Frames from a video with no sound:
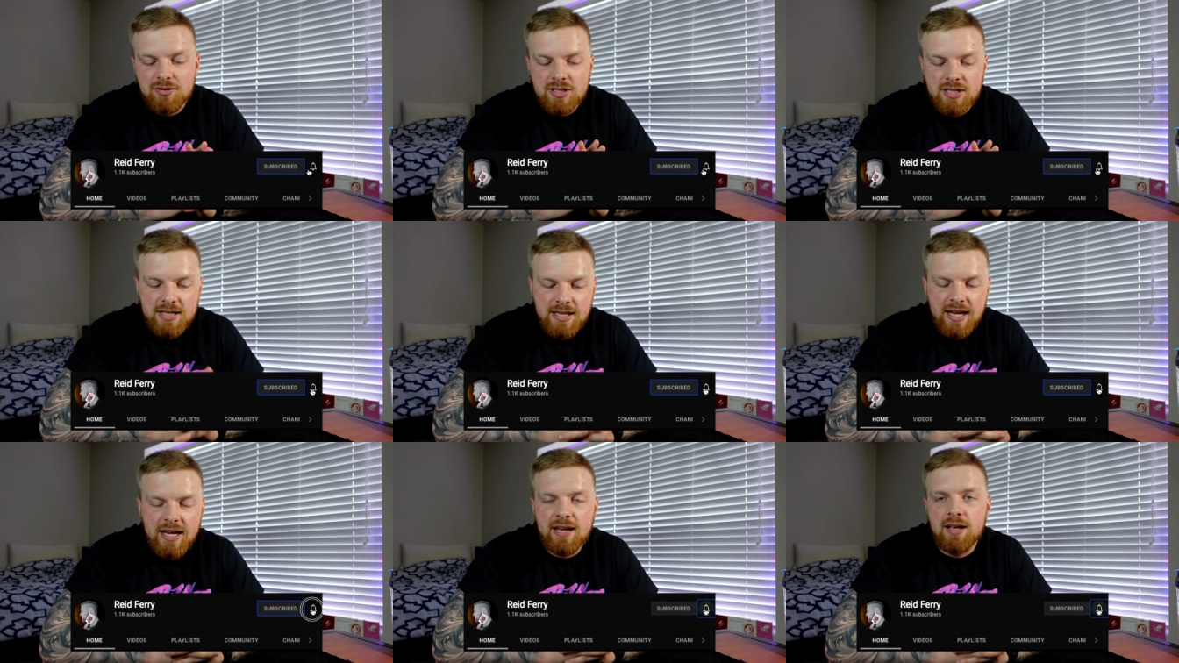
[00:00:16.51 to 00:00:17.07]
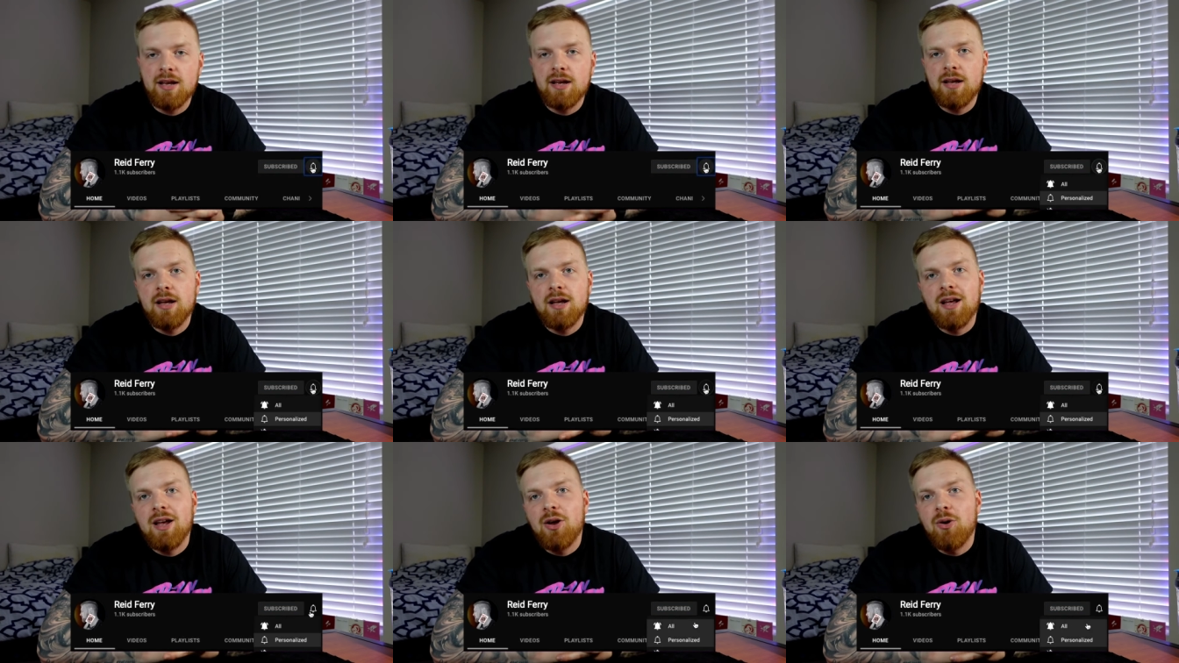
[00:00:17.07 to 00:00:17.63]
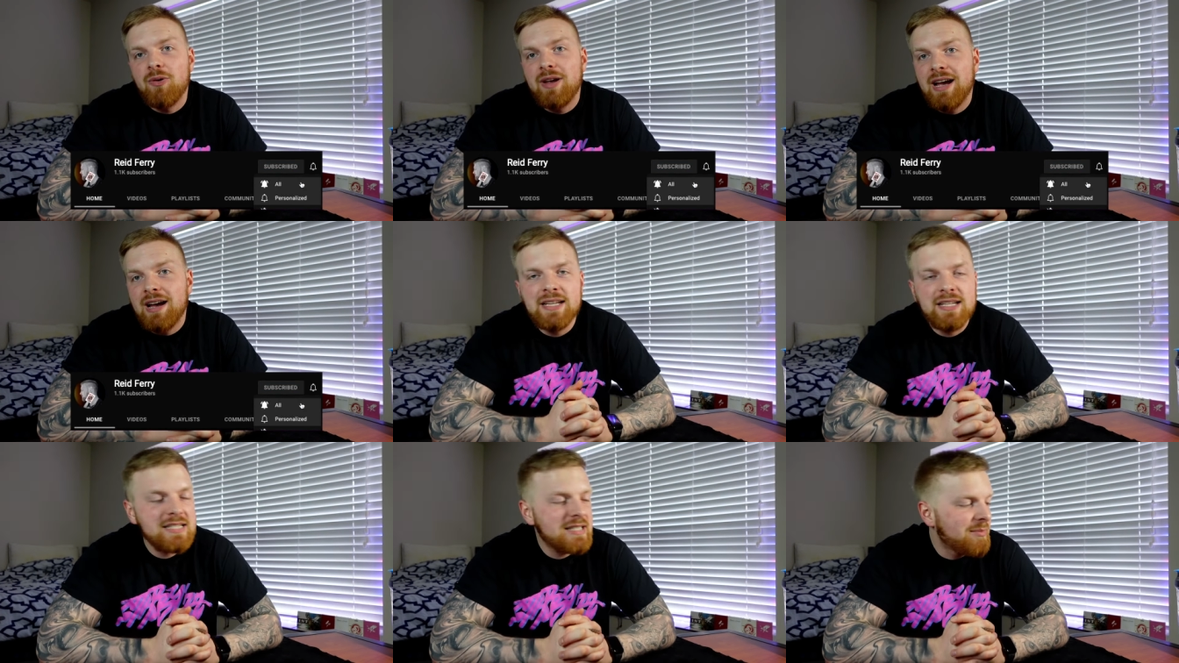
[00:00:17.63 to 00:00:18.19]
Today we
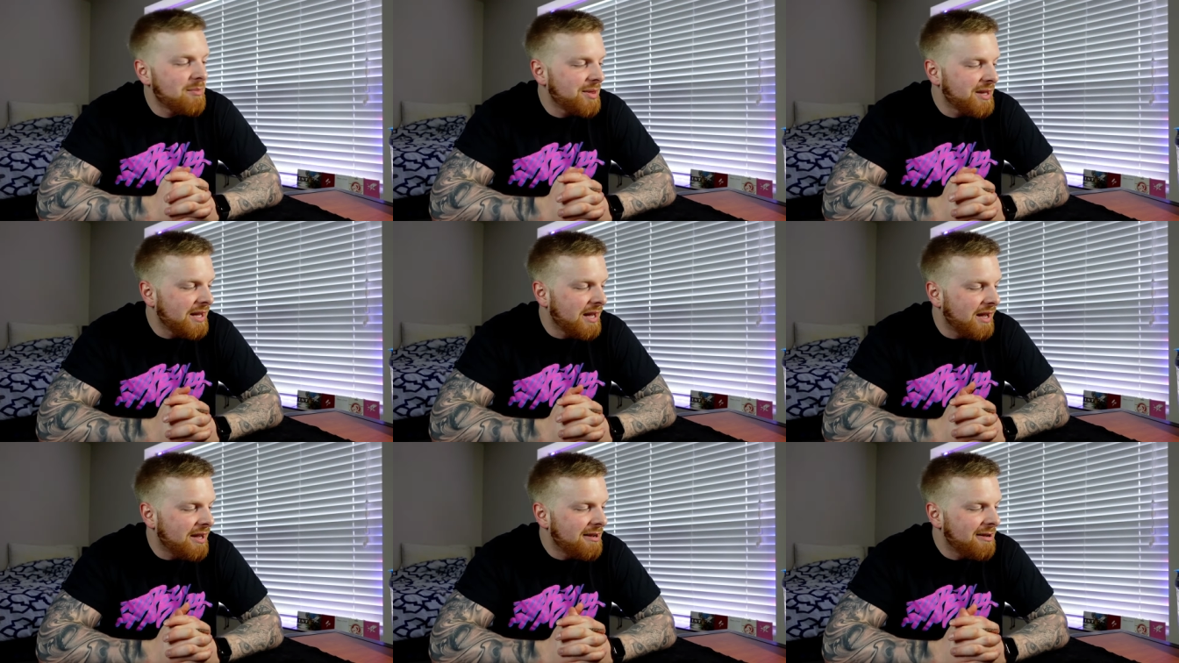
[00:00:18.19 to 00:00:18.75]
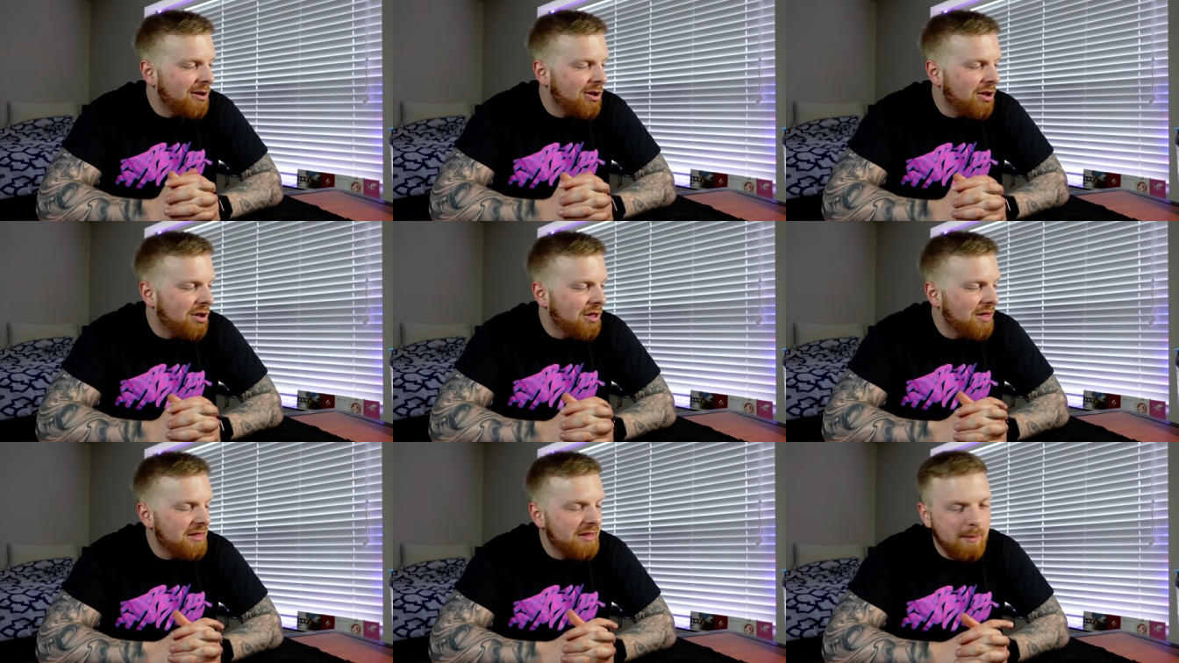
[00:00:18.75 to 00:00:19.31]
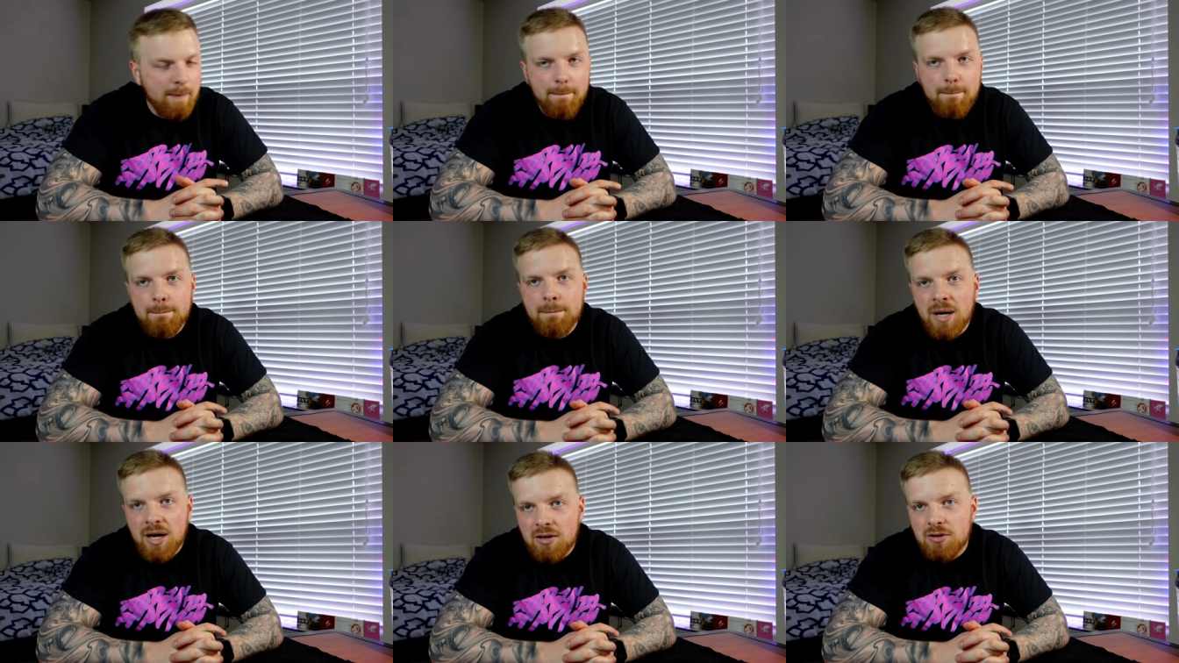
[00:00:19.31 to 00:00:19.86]
have something I call the
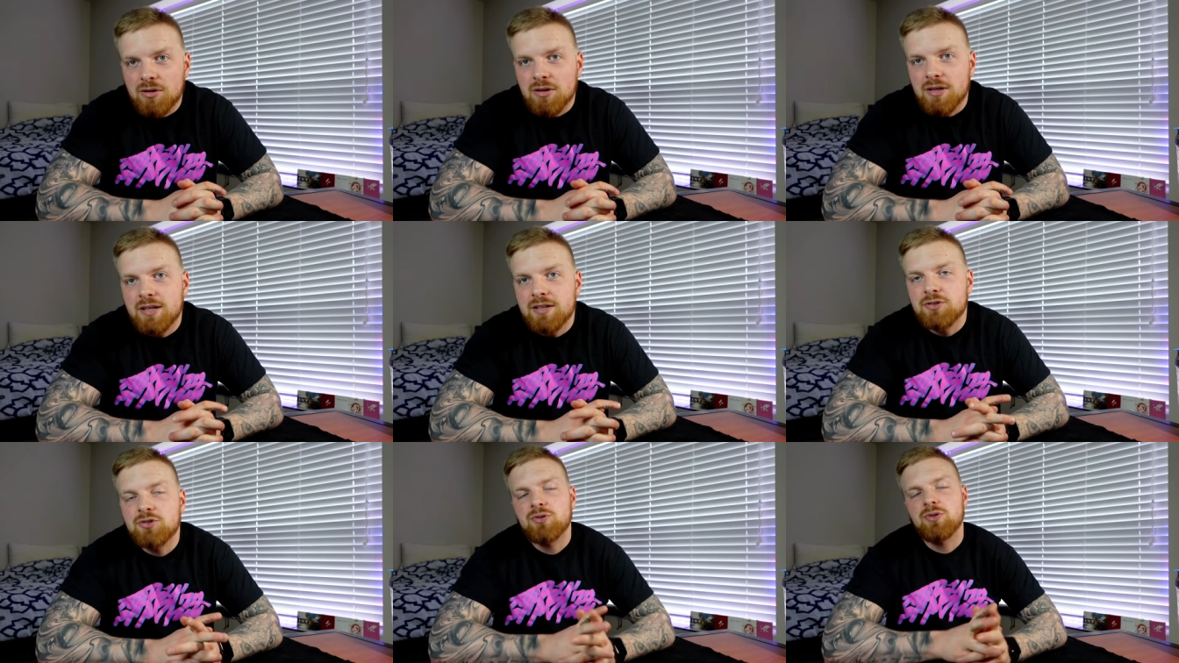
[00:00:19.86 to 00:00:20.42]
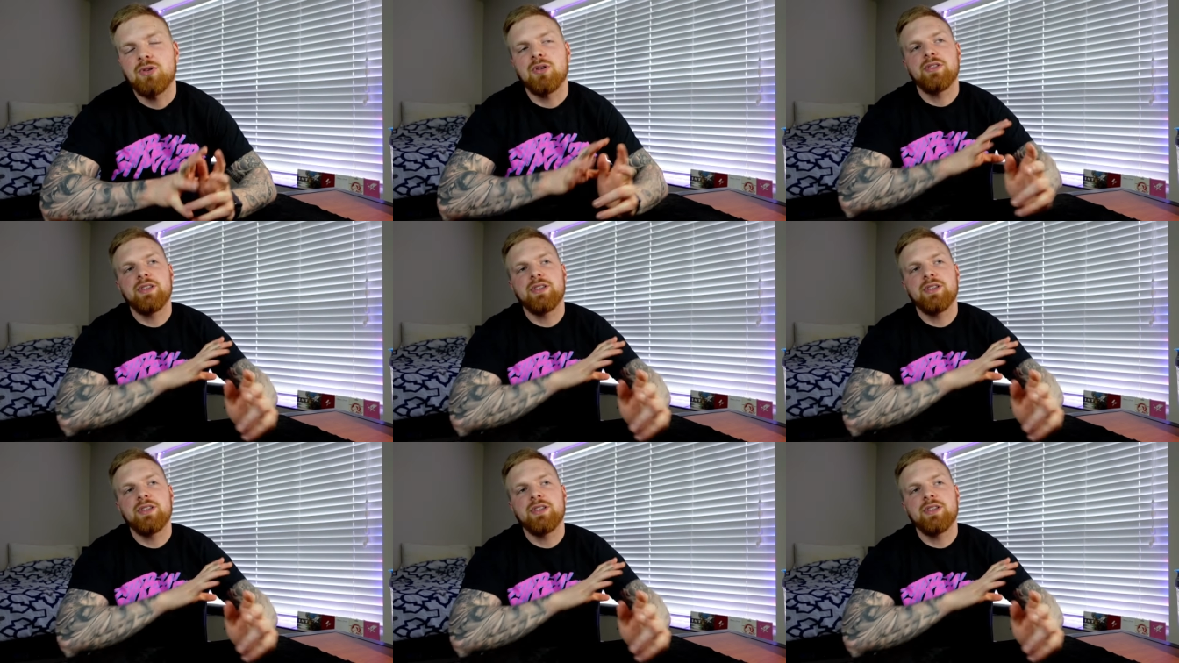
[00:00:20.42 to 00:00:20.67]
buckle control.